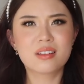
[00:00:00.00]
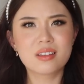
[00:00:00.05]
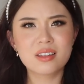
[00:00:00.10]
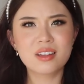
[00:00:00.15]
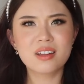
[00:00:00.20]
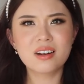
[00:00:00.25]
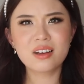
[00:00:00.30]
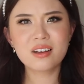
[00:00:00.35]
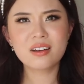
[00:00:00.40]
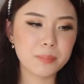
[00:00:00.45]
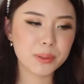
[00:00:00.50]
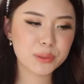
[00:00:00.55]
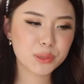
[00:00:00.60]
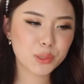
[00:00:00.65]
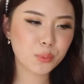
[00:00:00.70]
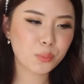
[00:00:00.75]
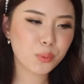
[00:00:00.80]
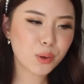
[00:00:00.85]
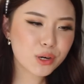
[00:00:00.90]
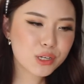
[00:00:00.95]
you know? But
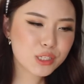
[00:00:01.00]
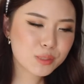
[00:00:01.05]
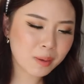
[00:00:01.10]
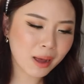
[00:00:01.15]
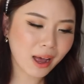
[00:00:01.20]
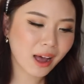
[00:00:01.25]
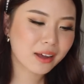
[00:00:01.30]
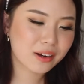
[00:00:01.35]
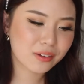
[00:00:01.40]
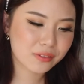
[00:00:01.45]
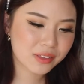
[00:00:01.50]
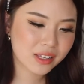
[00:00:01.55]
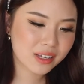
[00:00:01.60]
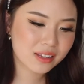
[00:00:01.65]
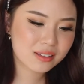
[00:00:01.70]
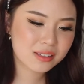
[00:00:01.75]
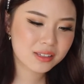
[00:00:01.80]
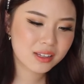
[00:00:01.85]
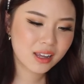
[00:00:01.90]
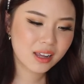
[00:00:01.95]
the worst part of
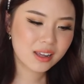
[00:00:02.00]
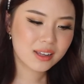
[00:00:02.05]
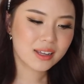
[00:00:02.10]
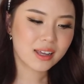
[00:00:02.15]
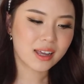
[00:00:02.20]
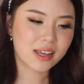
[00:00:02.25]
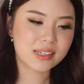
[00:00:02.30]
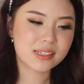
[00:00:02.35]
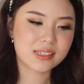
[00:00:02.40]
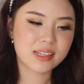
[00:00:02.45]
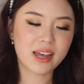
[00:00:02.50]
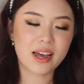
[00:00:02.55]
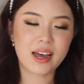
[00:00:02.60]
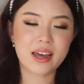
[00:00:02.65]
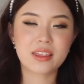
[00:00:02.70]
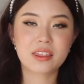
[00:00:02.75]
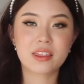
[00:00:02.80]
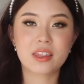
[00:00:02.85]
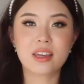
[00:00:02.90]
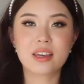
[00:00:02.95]
this is that
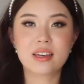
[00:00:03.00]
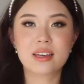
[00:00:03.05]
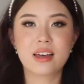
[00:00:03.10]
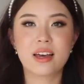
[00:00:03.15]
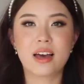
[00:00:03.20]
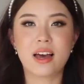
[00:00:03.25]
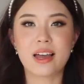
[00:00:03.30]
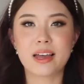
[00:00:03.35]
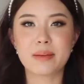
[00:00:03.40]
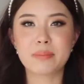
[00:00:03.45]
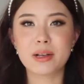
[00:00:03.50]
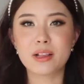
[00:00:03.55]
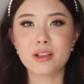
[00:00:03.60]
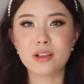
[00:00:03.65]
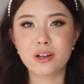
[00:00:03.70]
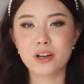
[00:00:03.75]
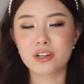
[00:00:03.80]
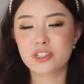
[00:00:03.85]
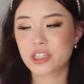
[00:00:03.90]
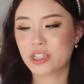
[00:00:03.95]
I think I am
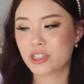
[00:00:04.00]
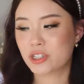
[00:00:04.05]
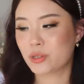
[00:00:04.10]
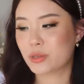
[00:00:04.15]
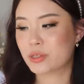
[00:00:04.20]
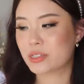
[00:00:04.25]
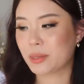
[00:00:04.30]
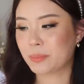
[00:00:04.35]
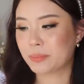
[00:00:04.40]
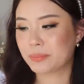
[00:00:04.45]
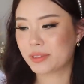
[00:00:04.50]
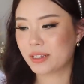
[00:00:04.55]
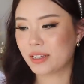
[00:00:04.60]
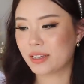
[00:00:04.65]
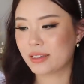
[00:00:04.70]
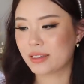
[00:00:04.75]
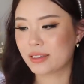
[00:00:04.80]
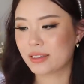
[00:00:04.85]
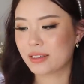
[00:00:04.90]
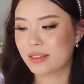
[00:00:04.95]
allergic to
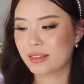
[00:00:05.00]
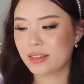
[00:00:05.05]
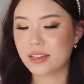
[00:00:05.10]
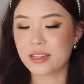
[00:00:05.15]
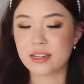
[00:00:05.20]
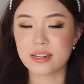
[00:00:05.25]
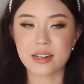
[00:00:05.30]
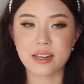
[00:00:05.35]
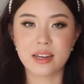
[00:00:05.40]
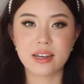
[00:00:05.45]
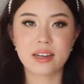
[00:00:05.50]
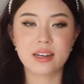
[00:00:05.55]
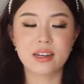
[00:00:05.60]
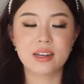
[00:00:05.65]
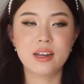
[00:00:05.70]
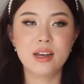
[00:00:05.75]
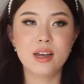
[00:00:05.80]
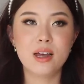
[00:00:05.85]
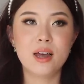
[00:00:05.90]
something in here.